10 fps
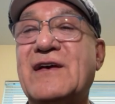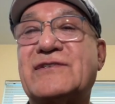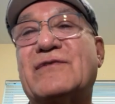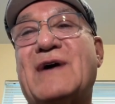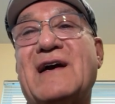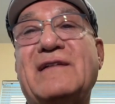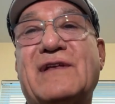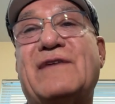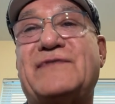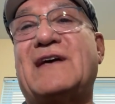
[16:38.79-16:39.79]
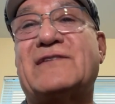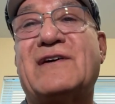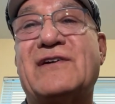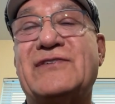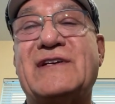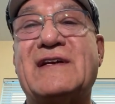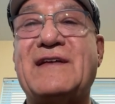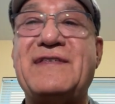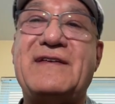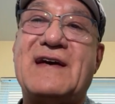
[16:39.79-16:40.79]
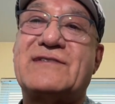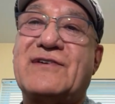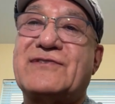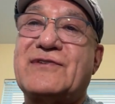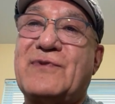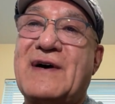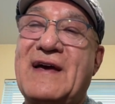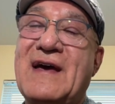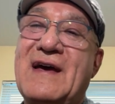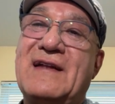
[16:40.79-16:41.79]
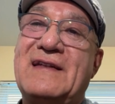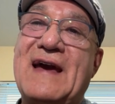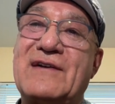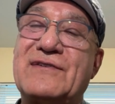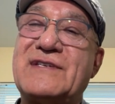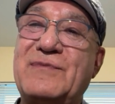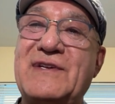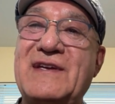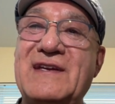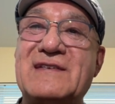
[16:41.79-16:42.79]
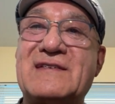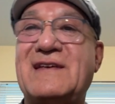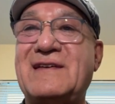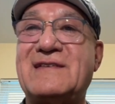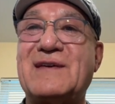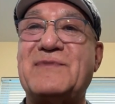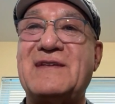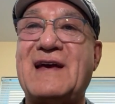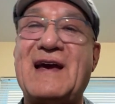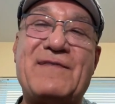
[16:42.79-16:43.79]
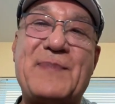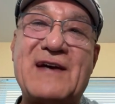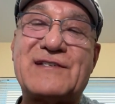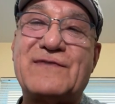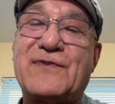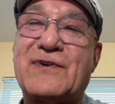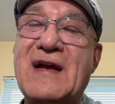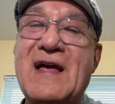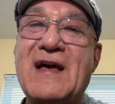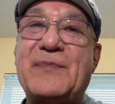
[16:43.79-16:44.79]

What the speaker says: So I love technology. And I think that's also why nano CBD is something that I have passion for.